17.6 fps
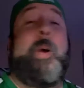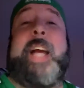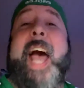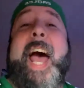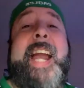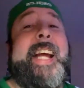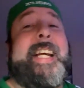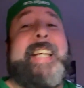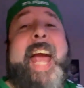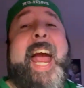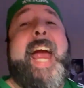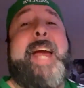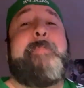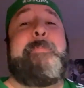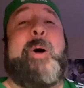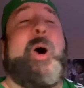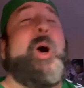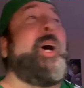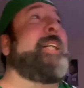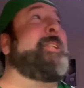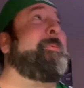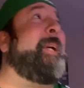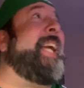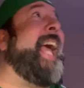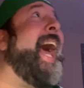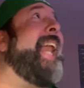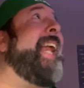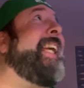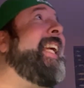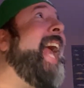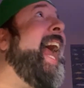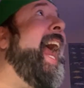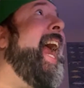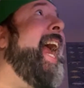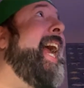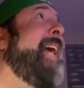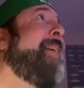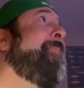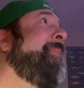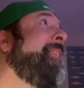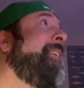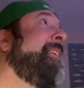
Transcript: got a game, boys. We got a game.